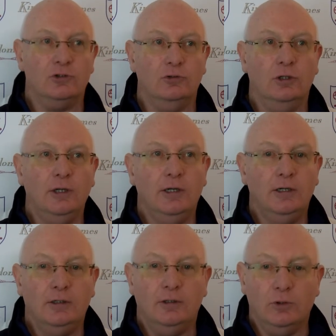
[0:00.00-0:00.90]
So
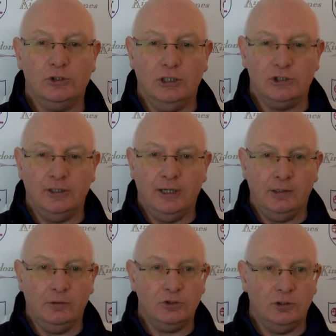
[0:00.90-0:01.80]
the worst case
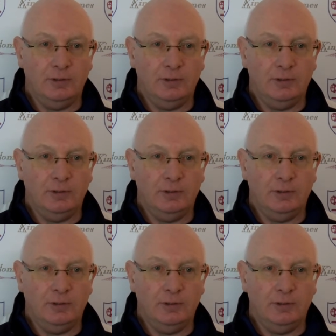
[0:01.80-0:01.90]
scenario should have